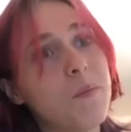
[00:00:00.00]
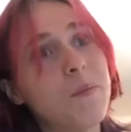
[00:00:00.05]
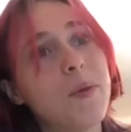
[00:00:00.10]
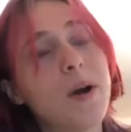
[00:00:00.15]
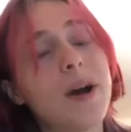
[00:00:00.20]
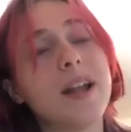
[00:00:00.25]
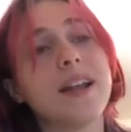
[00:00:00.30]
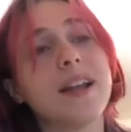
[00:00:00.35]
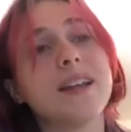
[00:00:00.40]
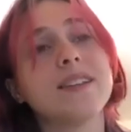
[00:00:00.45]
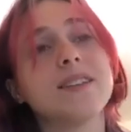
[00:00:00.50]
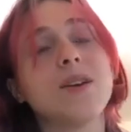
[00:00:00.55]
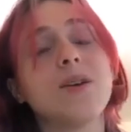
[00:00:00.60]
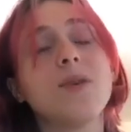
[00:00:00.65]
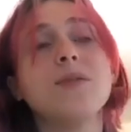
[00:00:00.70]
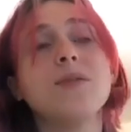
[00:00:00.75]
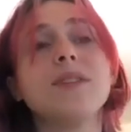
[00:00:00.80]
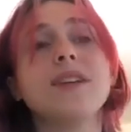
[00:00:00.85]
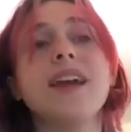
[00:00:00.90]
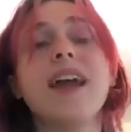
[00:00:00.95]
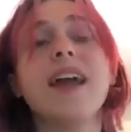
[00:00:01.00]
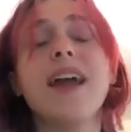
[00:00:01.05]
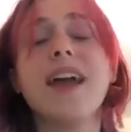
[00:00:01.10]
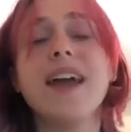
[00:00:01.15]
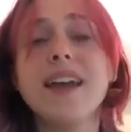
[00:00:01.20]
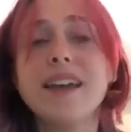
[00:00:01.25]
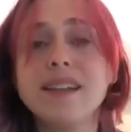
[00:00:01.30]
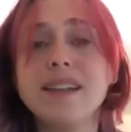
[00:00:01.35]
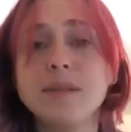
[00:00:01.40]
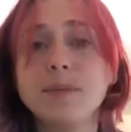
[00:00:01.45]
but it's only
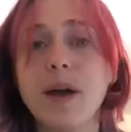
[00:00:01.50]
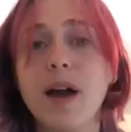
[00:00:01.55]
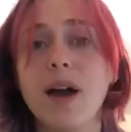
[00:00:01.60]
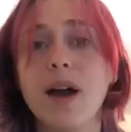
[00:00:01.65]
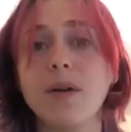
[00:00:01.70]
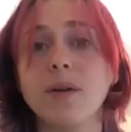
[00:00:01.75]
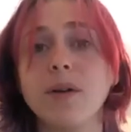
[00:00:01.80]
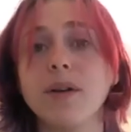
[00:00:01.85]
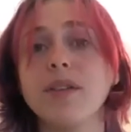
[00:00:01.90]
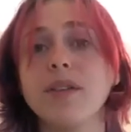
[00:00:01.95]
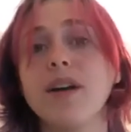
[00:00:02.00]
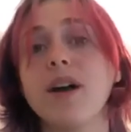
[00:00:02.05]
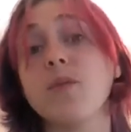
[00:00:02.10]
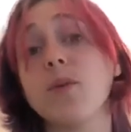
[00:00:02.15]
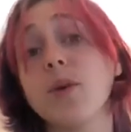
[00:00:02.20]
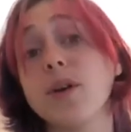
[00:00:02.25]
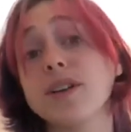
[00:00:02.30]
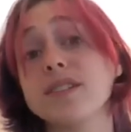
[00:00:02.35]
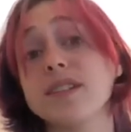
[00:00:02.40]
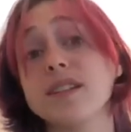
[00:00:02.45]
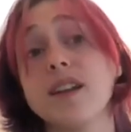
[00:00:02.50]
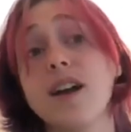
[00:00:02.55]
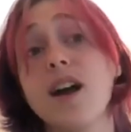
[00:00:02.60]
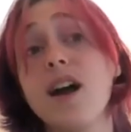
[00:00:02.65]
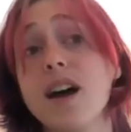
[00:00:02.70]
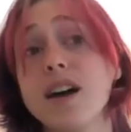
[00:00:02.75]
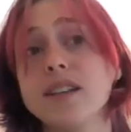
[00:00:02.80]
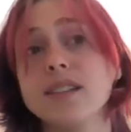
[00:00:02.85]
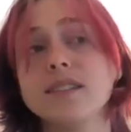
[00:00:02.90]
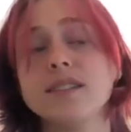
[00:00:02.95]
His power that works in
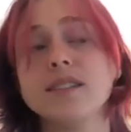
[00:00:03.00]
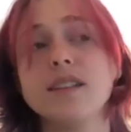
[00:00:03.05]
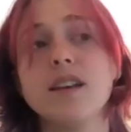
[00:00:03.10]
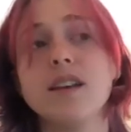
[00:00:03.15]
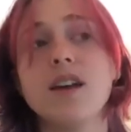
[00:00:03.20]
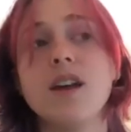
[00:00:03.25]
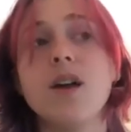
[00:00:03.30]
us.